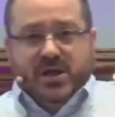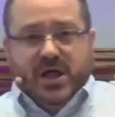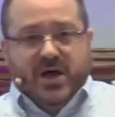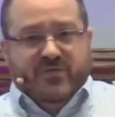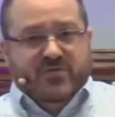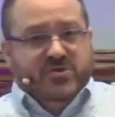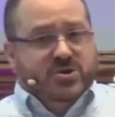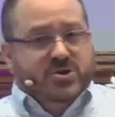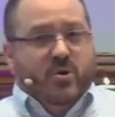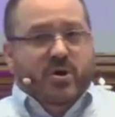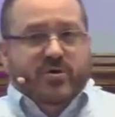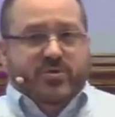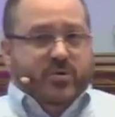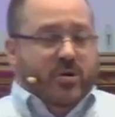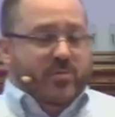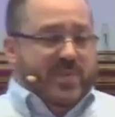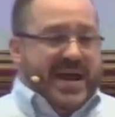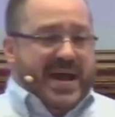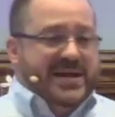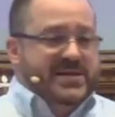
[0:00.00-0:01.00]
who's going through a
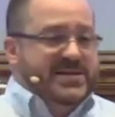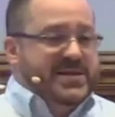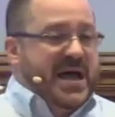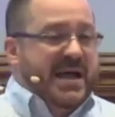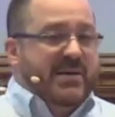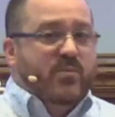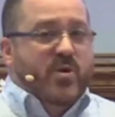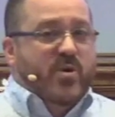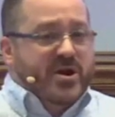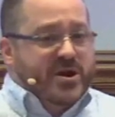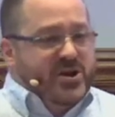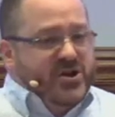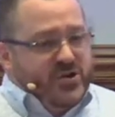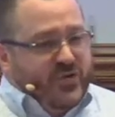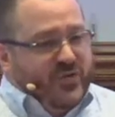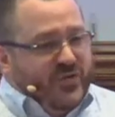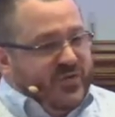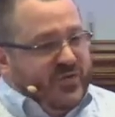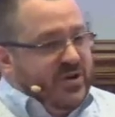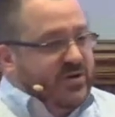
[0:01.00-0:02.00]
bad time, where do you
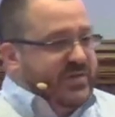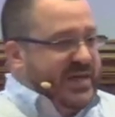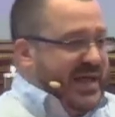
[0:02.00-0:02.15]
feel that